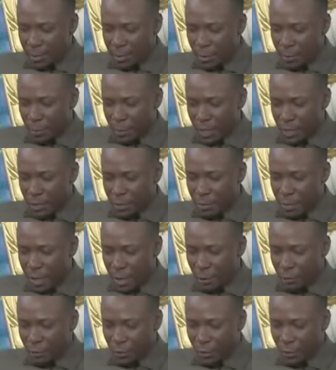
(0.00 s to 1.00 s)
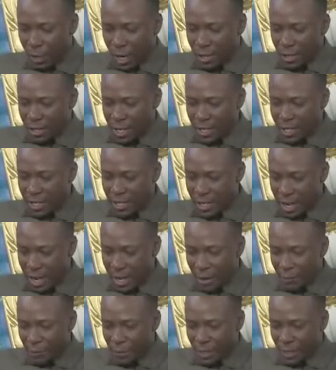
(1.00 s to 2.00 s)
be blessed, man of God. Asante
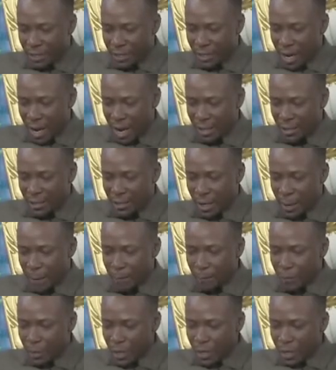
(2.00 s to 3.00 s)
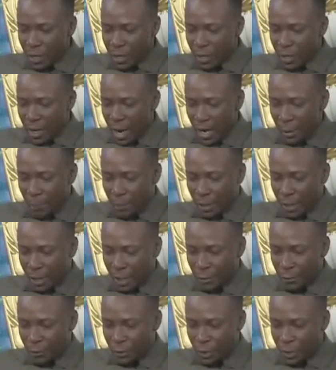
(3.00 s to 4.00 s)
sana, Felista Hunter. I
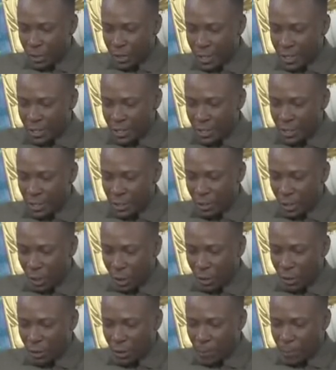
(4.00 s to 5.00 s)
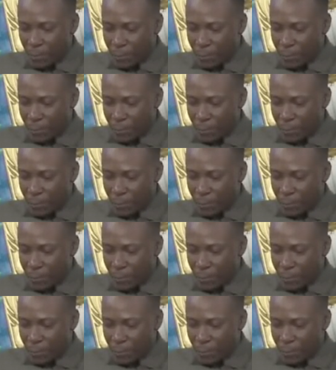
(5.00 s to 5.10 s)
believe Jesus is Lord.